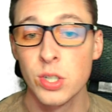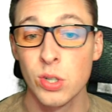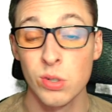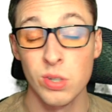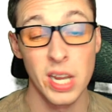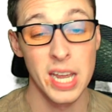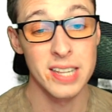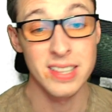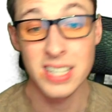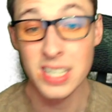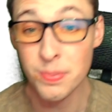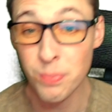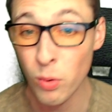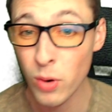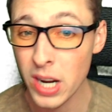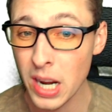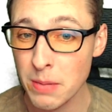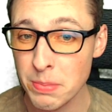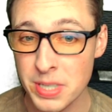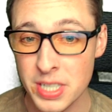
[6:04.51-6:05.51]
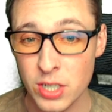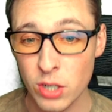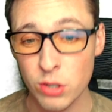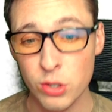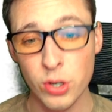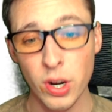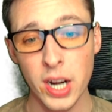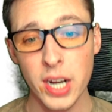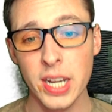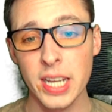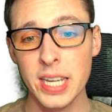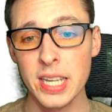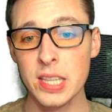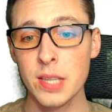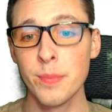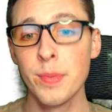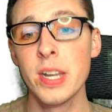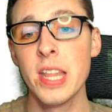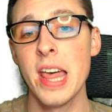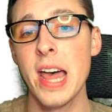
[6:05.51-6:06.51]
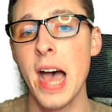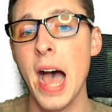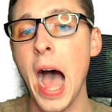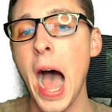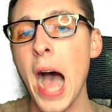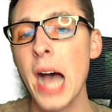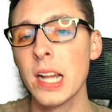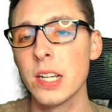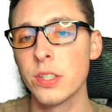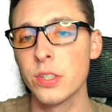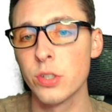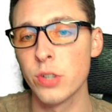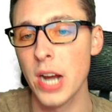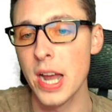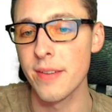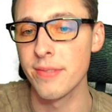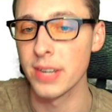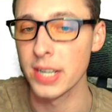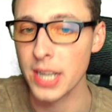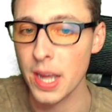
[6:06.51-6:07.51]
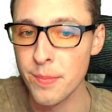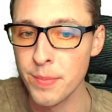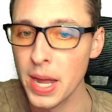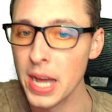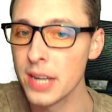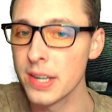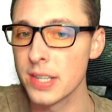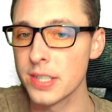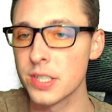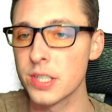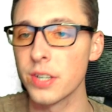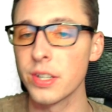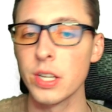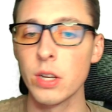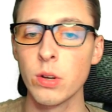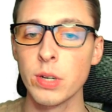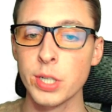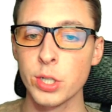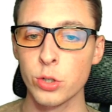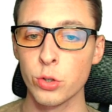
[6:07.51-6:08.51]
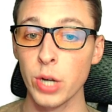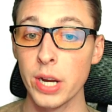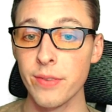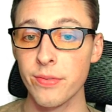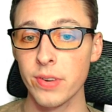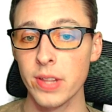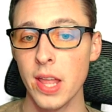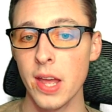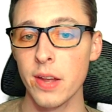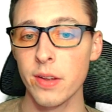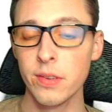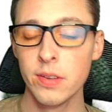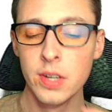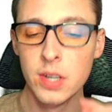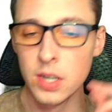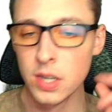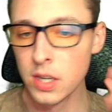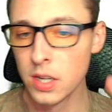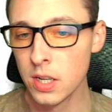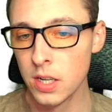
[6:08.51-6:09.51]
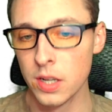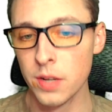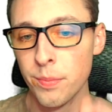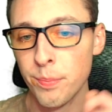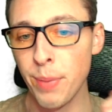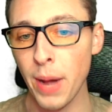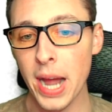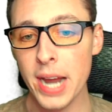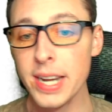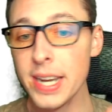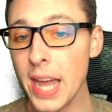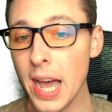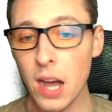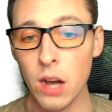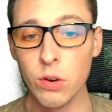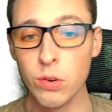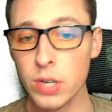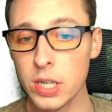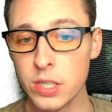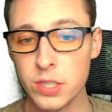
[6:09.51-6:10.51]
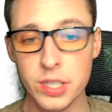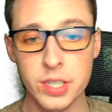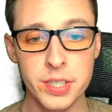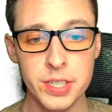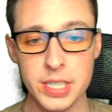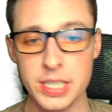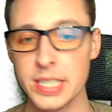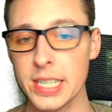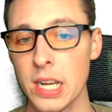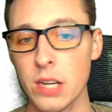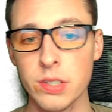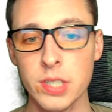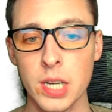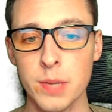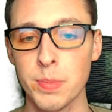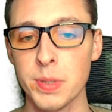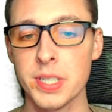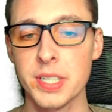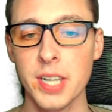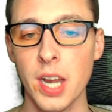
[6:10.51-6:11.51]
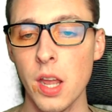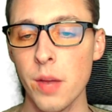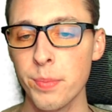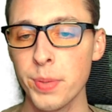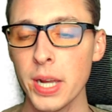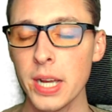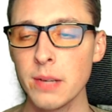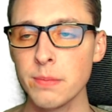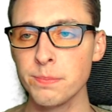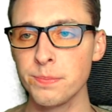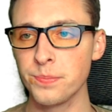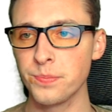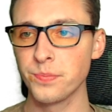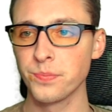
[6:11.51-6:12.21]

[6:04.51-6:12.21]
So at this point, I'm still trying to get them into that hot traffic. I'm not necessarily going straight for that buy now, here's a discount type of setup yet.